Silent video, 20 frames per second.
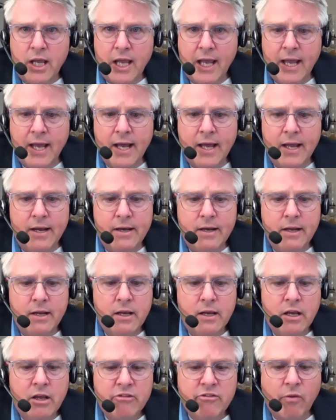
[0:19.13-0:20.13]
And
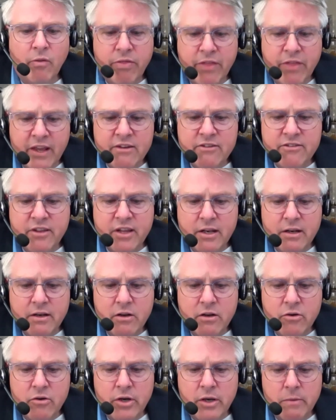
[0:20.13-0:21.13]
so things that
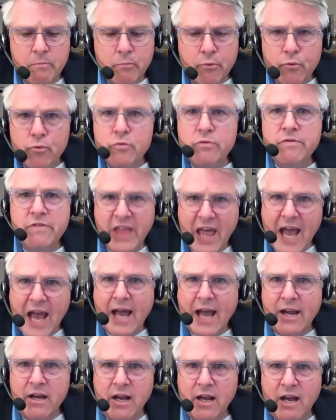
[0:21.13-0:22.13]
could improve that,